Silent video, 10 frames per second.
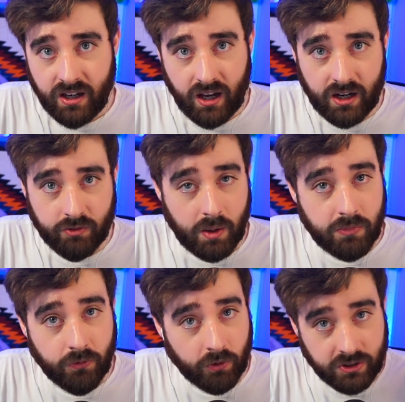right
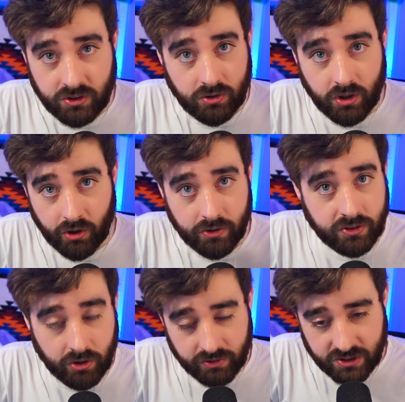before you do
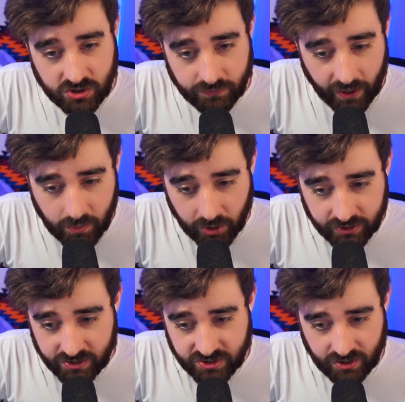your initial Fireball
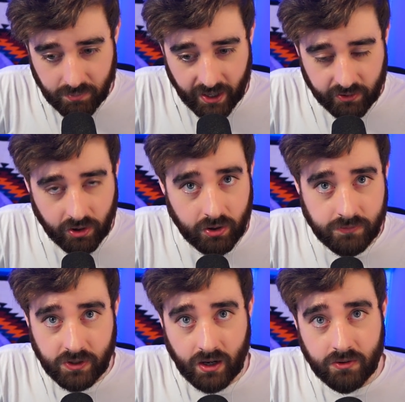that you saw in the macro.
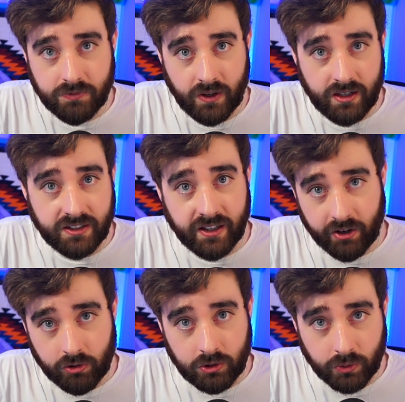If you have the
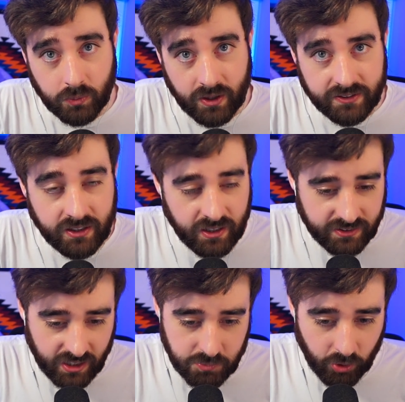Necrolord one,
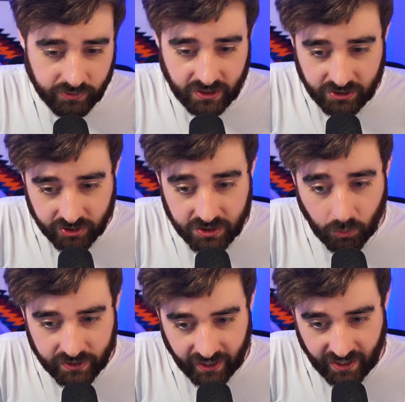Deathborne, then you're going to
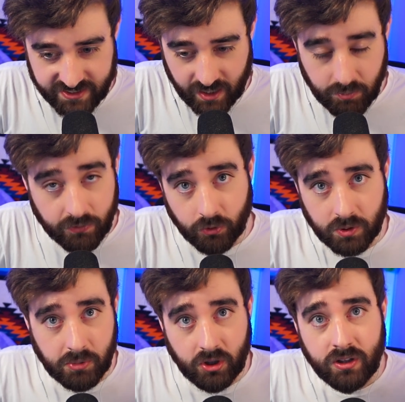want to cast that before the
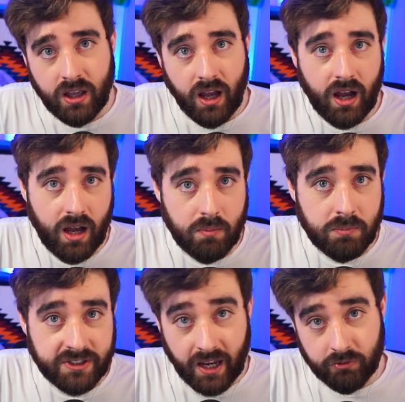pull.
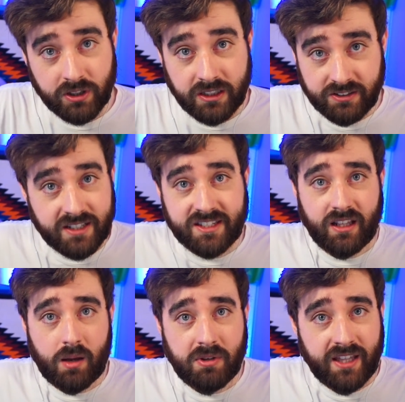But that really does it.
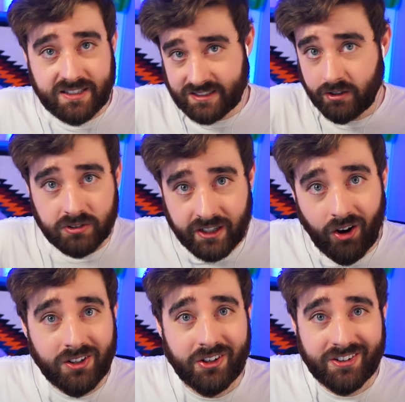I mean, that's literally
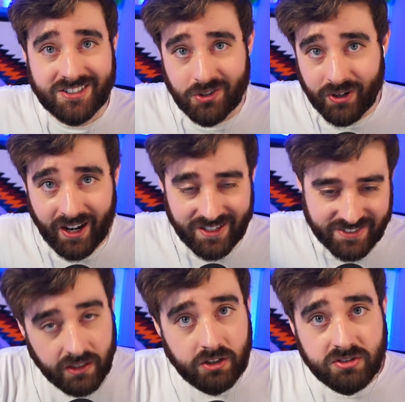all there is to it, guys.
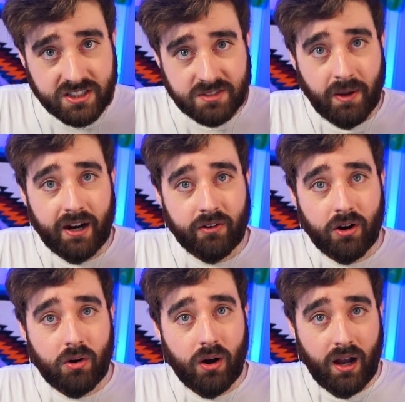Use this
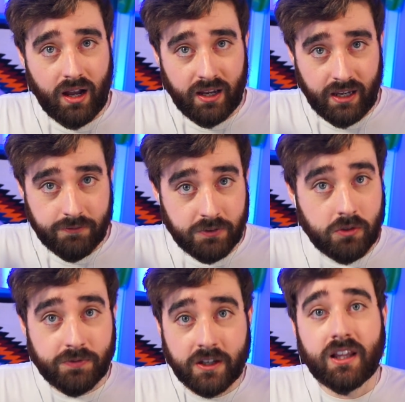macro if you
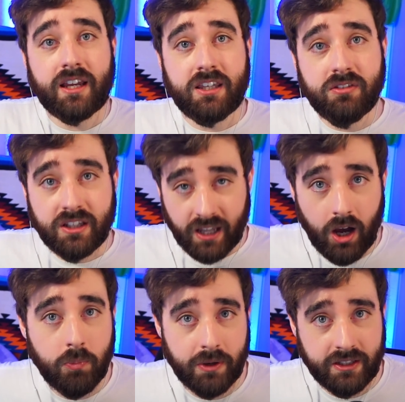feel like you need
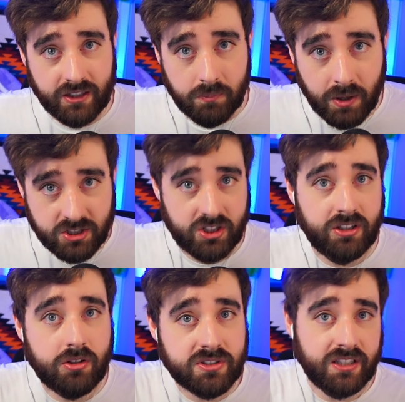help in combustion.
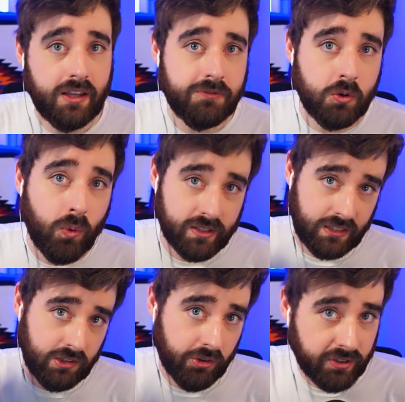Use it if you want to
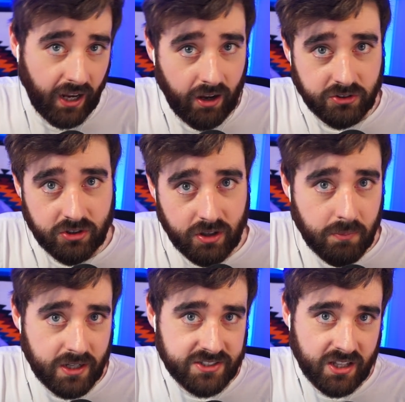learn how to
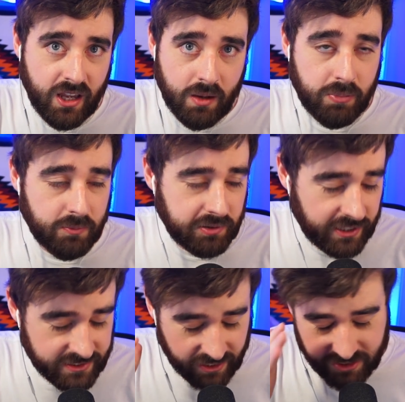combust. But
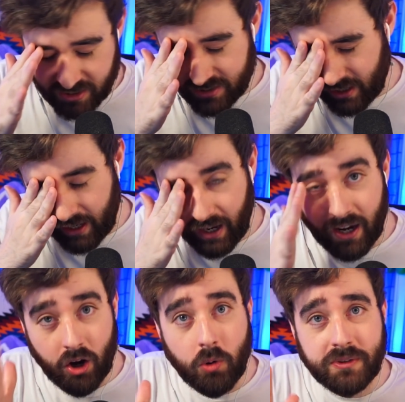please, I
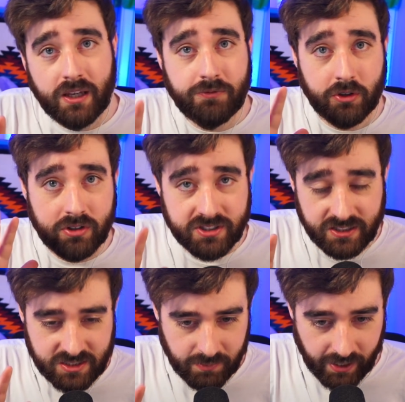hope that if you're using
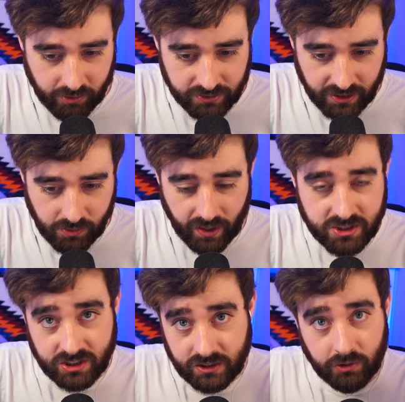this macro that you
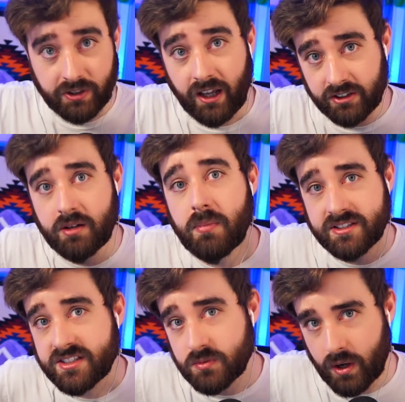actually learn how to
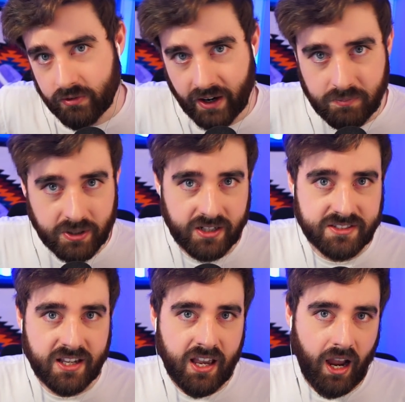combust as well, right?
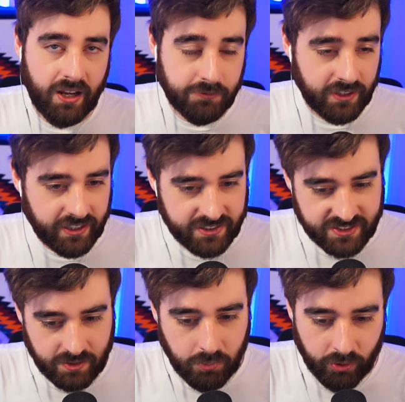Because I feel like it's
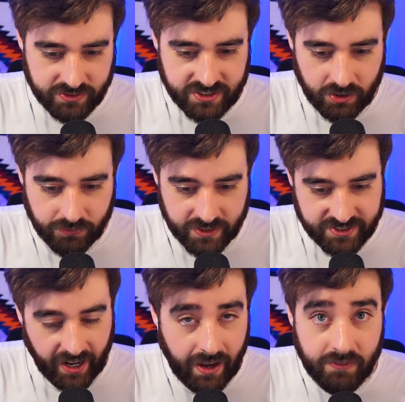an important skill for us
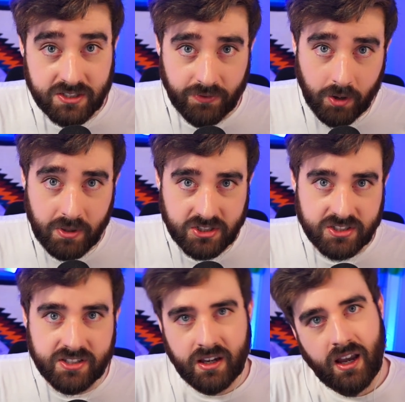to have as Fire
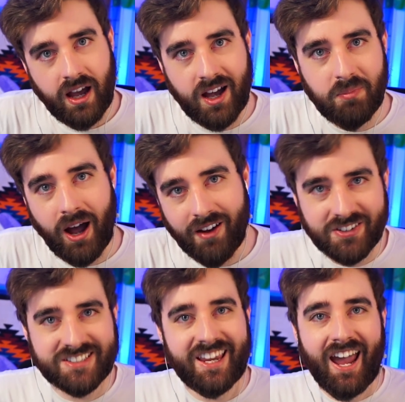Mages. But
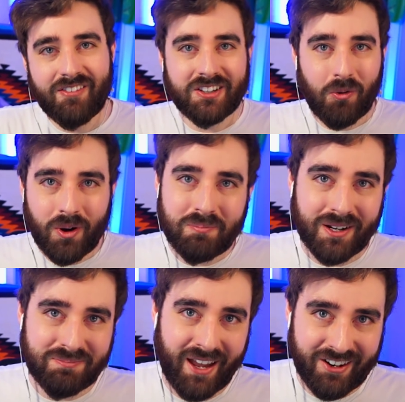obviously, having a
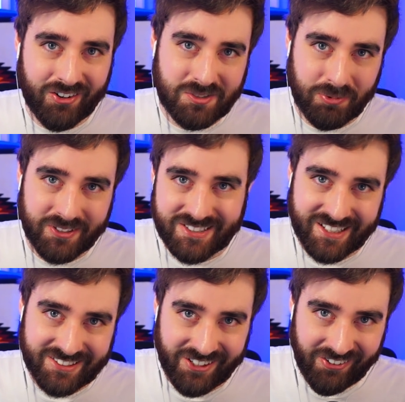one-button macro is pretty
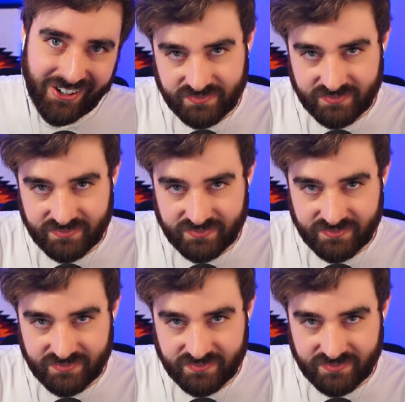sick too.